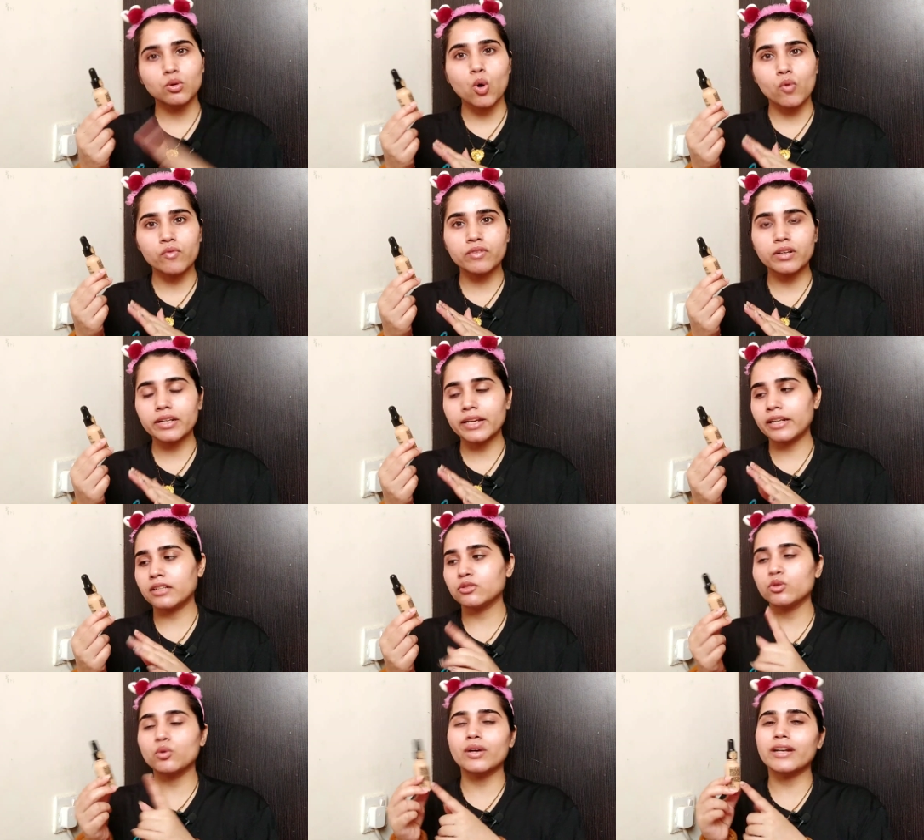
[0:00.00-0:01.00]
over it,
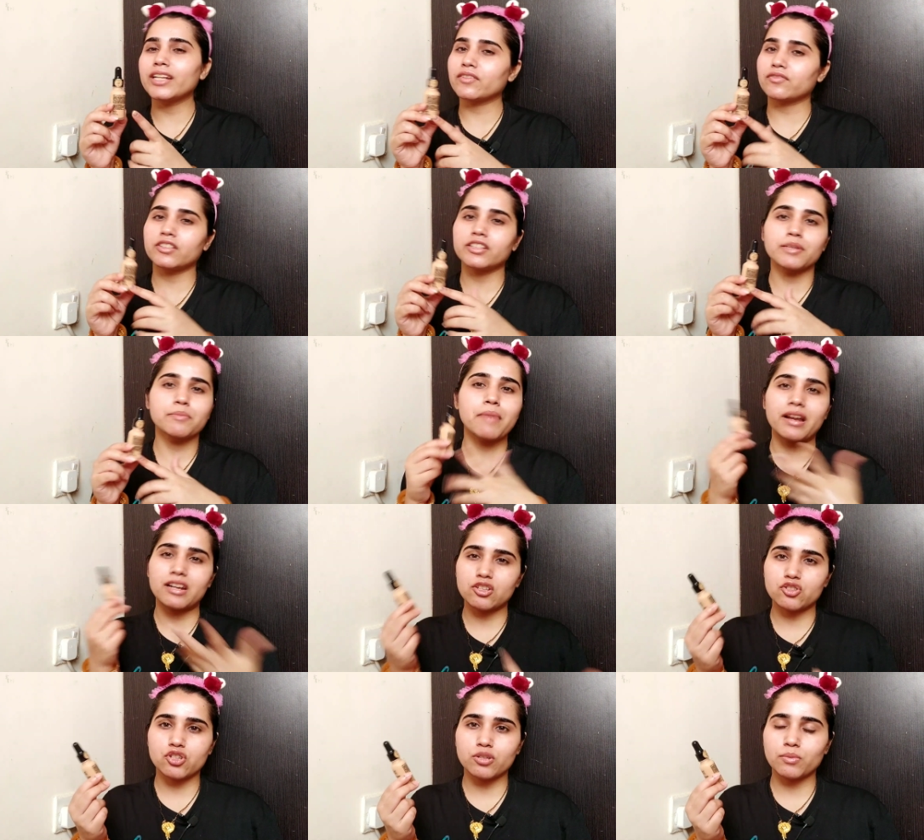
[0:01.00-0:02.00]
you can definitely
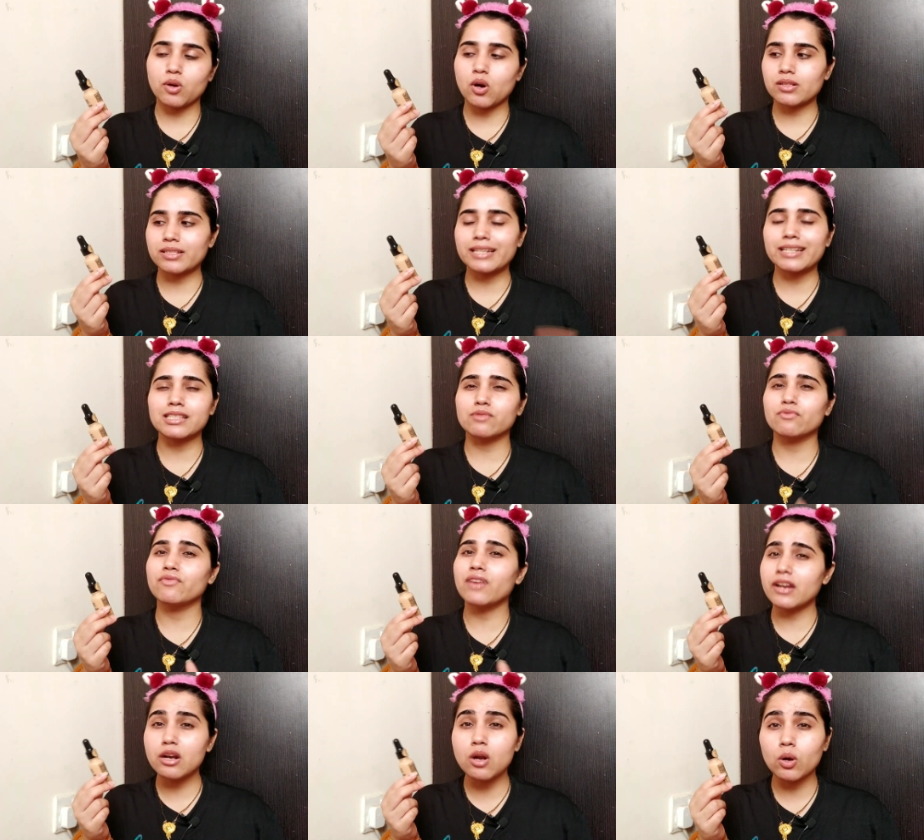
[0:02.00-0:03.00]
manage it because it is
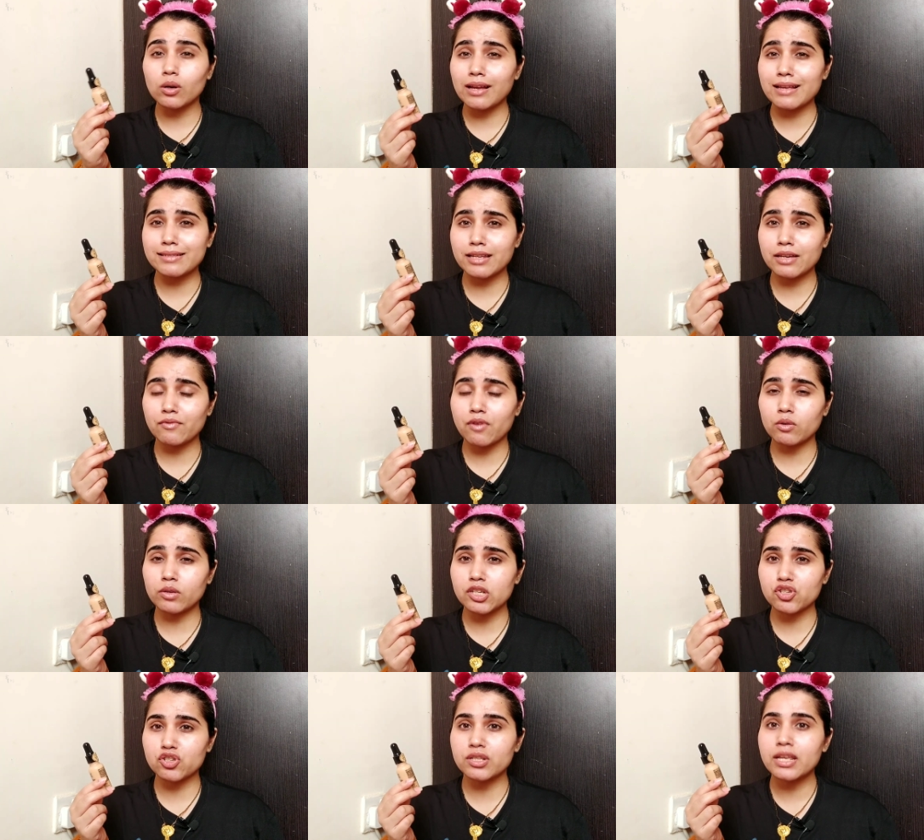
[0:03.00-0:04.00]
very long lasting
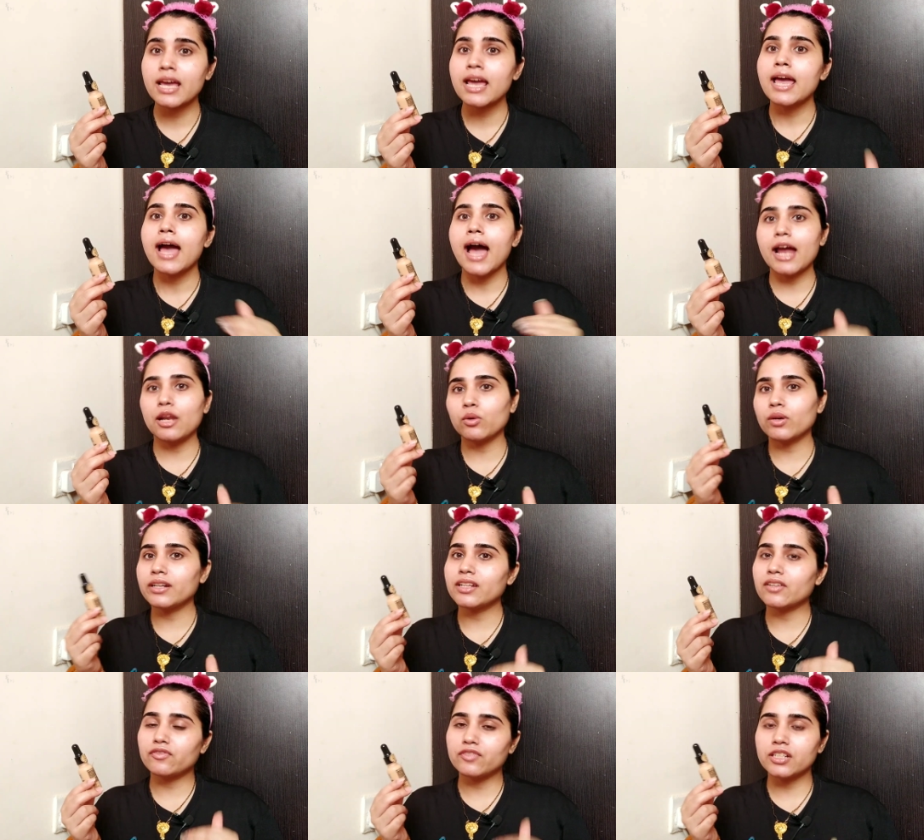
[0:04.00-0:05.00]
foundation, and you can
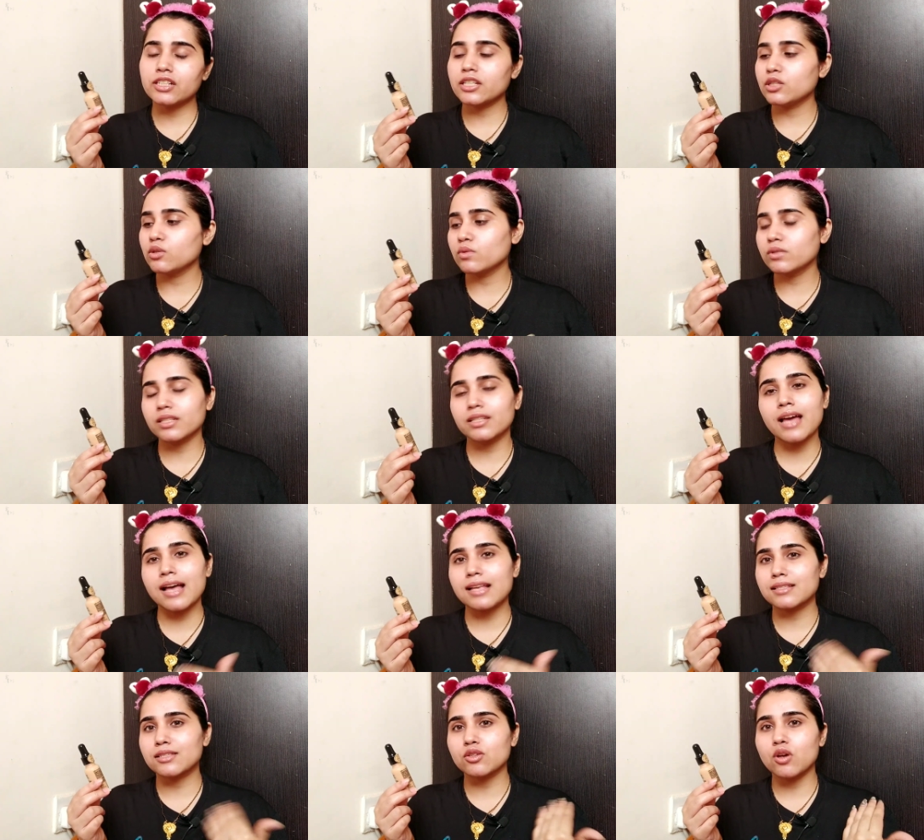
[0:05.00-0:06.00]
definitely use it
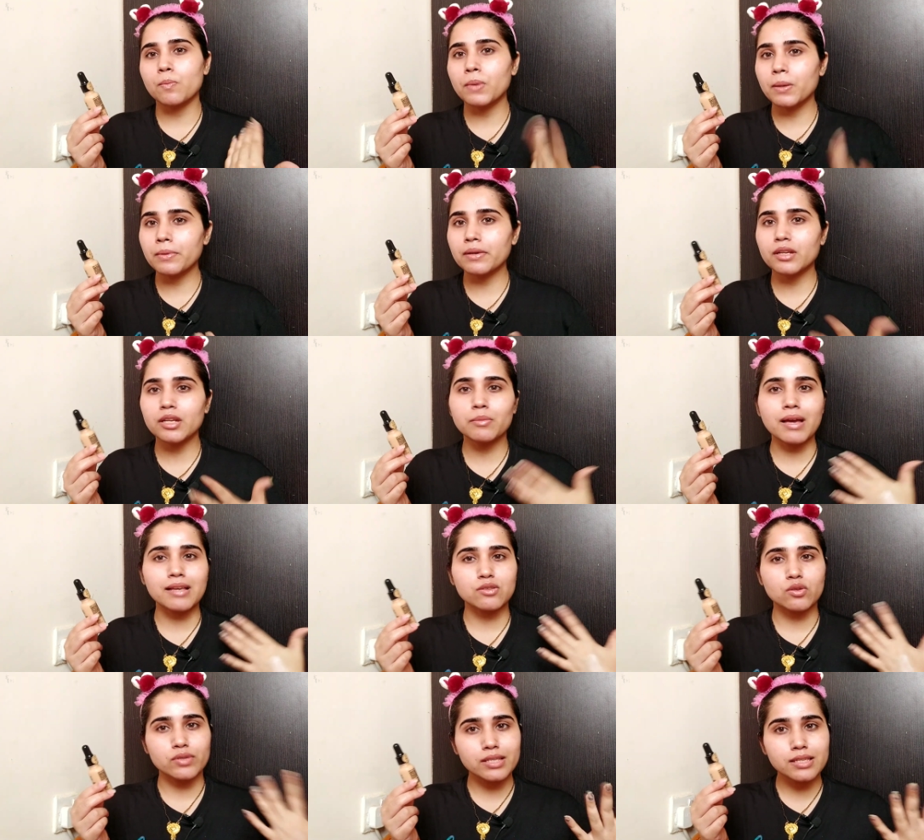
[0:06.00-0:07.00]
as your BB cream,
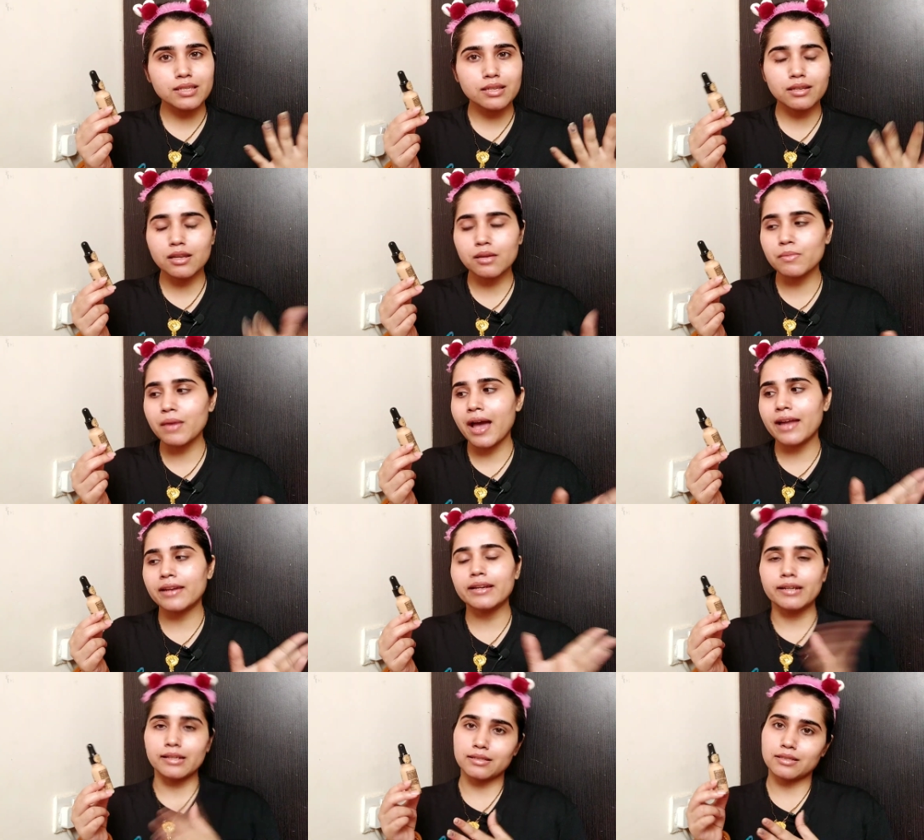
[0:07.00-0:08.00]
as your CC cream, and
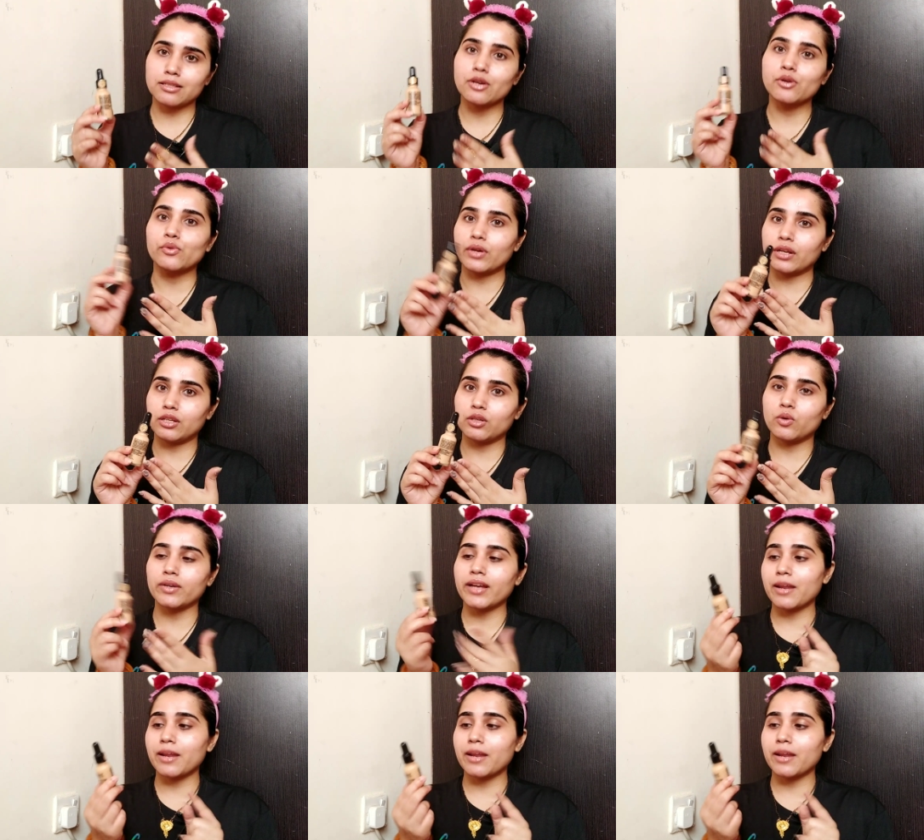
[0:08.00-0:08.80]
it is really good.